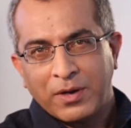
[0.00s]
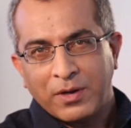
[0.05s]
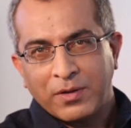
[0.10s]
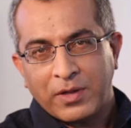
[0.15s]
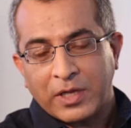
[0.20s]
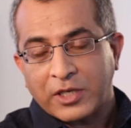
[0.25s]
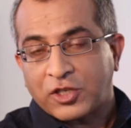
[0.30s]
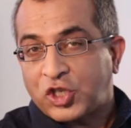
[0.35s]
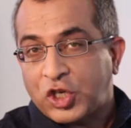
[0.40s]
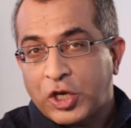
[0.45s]

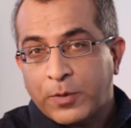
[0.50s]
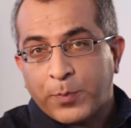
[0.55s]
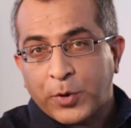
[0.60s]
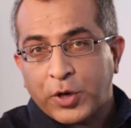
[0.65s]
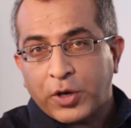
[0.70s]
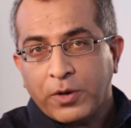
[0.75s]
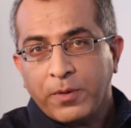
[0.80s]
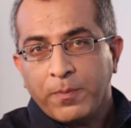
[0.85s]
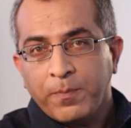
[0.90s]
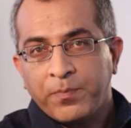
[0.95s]
They're
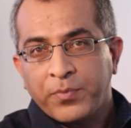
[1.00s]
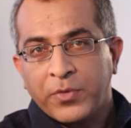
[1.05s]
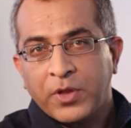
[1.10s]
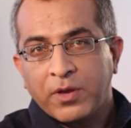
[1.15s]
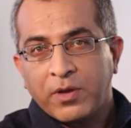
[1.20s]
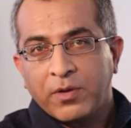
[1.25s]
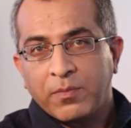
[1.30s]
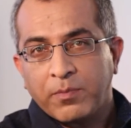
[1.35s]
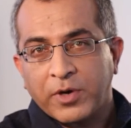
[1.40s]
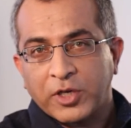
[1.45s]
cheaper,
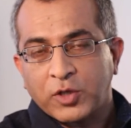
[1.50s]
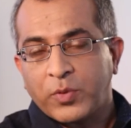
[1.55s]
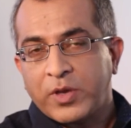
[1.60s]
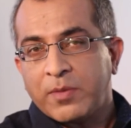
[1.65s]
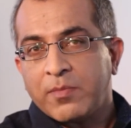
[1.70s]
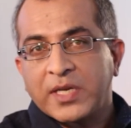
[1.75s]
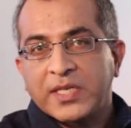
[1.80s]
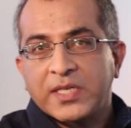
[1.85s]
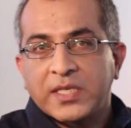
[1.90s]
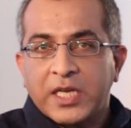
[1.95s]
but we
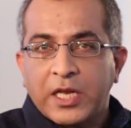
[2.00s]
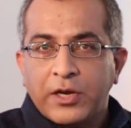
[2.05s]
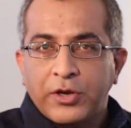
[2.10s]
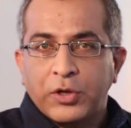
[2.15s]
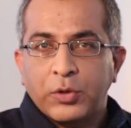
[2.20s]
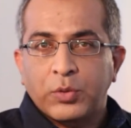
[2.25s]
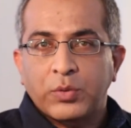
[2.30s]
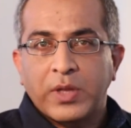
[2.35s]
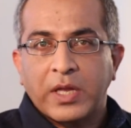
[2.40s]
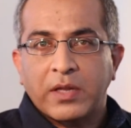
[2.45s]
must tell
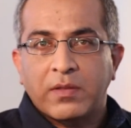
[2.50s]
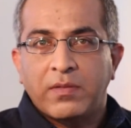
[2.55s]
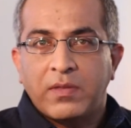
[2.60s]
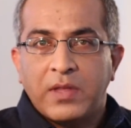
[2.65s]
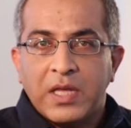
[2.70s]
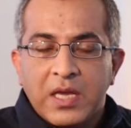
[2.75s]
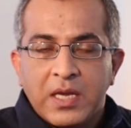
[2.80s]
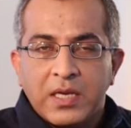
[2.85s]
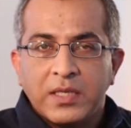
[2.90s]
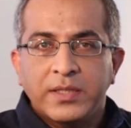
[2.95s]
you that
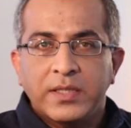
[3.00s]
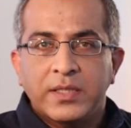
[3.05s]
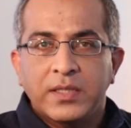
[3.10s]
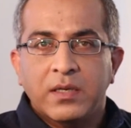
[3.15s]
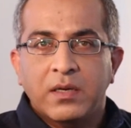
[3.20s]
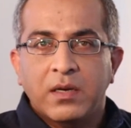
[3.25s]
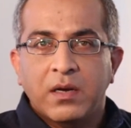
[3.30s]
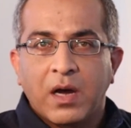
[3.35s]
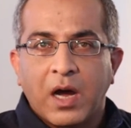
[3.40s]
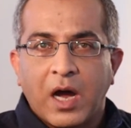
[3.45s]
these
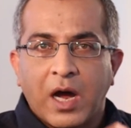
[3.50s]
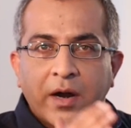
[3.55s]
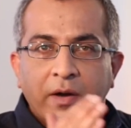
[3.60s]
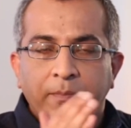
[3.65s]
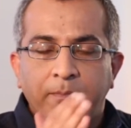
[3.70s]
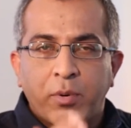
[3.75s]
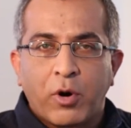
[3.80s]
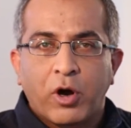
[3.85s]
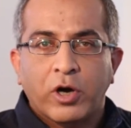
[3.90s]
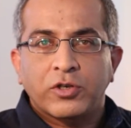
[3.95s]
are
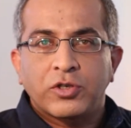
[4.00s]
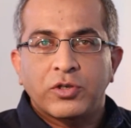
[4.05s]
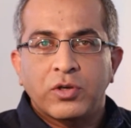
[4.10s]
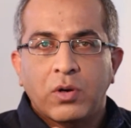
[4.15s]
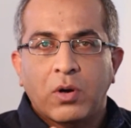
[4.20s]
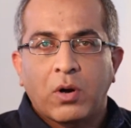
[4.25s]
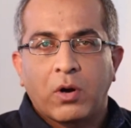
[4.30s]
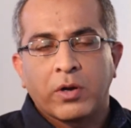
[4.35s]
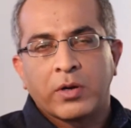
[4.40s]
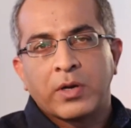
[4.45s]
bought
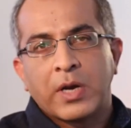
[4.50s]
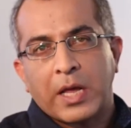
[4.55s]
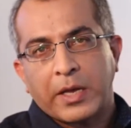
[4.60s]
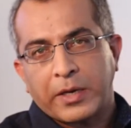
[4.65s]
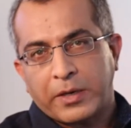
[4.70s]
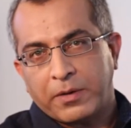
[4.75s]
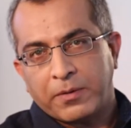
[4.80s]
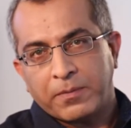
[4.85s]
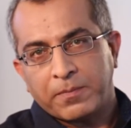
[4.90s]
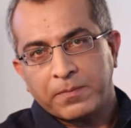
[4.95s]
online.